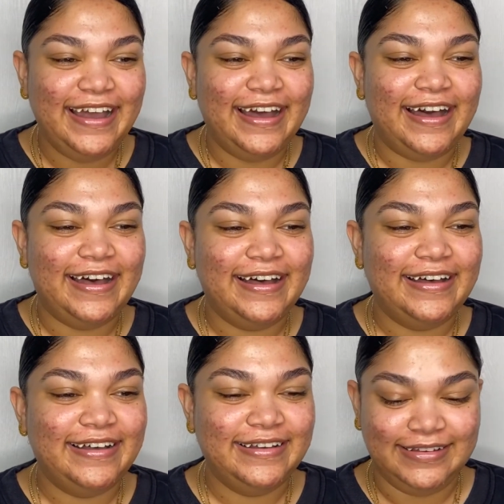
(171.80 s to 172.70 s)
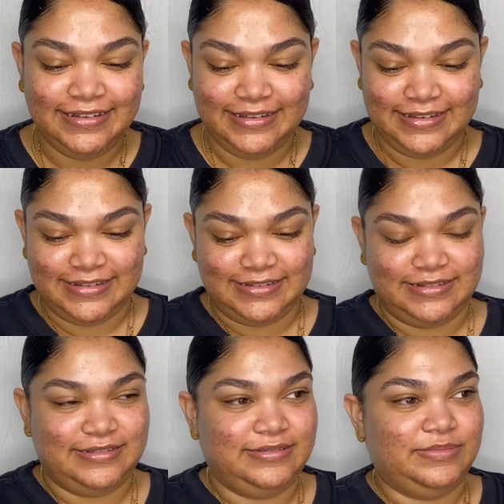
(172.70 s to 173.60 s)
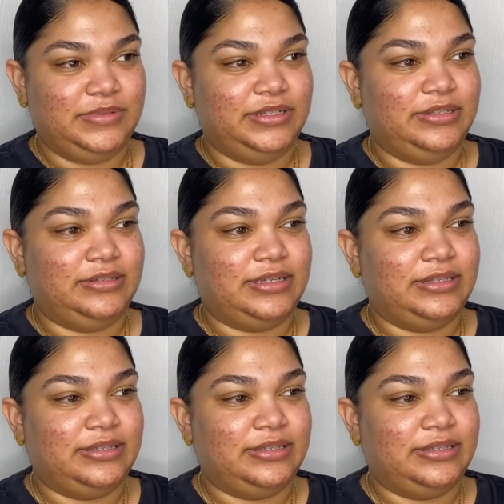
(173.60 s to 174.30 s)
Let me put that